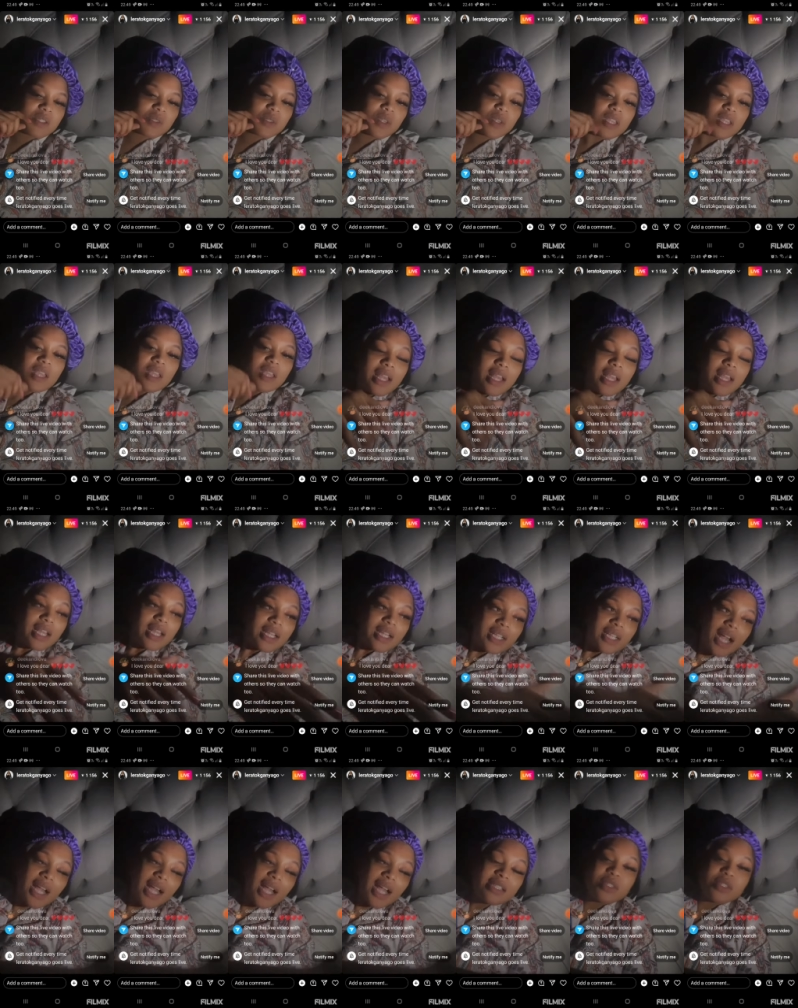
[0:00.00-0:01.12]
must say.
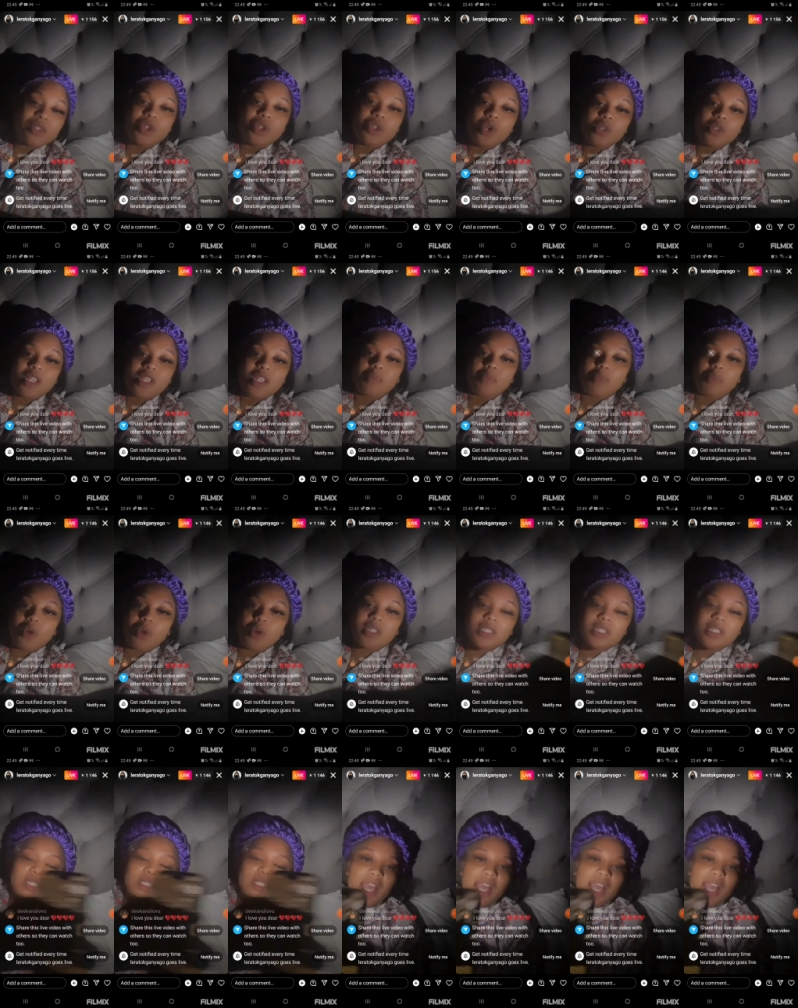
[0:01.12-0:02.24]
Guys, to those that
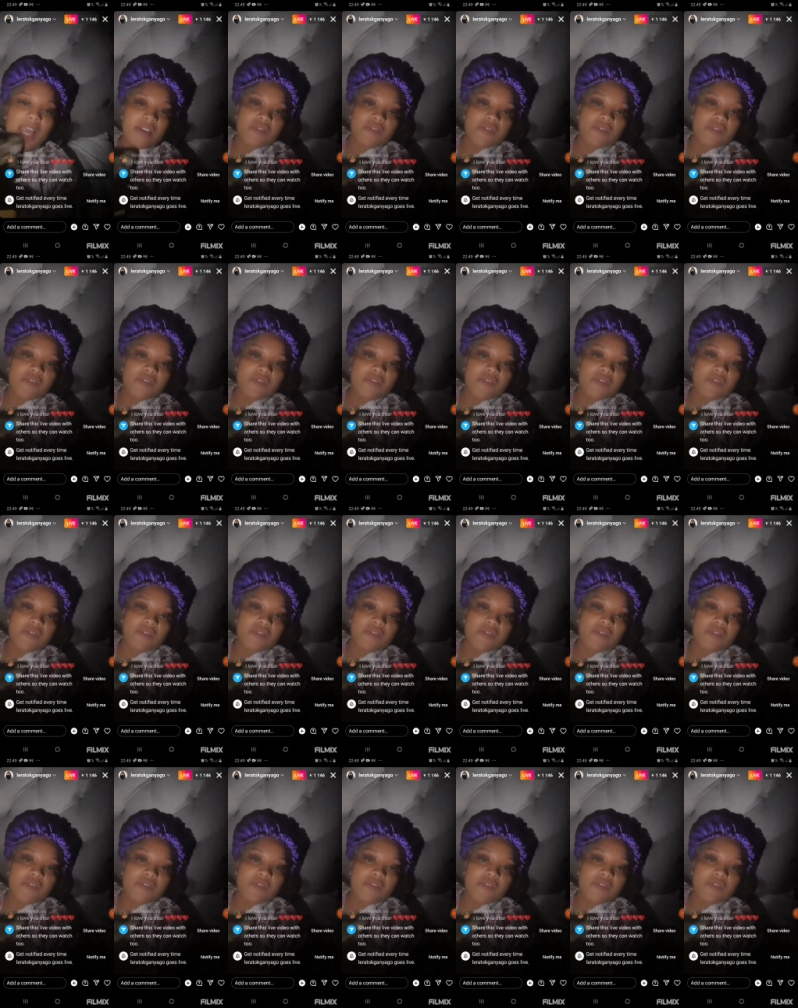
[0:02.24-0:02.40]
bought the